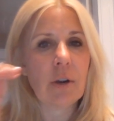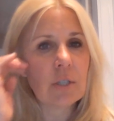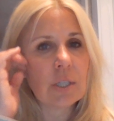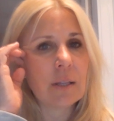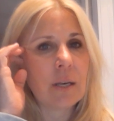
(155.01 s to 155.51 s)

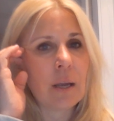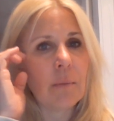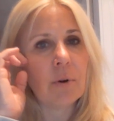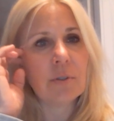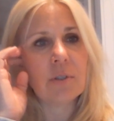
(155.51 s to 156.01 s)
Crunching the
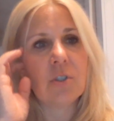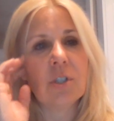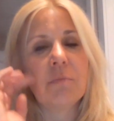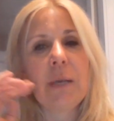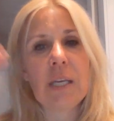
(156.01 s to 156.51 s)
numbers is
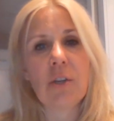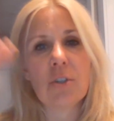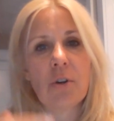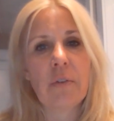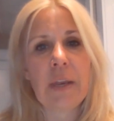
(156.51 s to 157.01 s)
just making
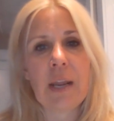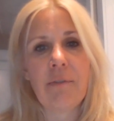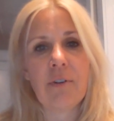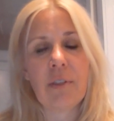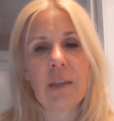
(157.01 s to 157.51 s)
sure that
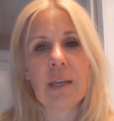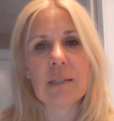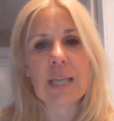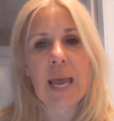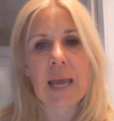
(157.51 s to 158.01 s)
everything
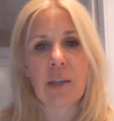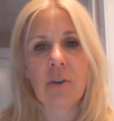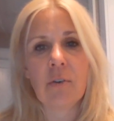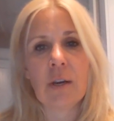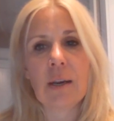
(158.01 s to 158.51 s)
is
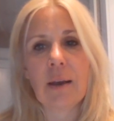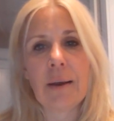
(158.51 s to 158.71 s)
accurate.